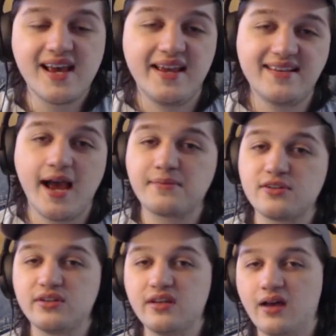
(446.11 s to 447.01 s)
He's
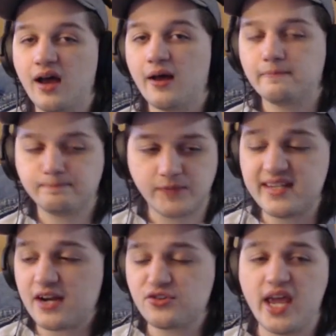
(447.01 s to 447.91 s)
actually
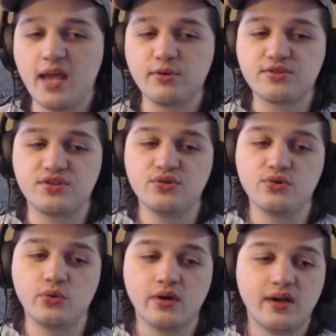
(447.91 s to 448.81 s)
able to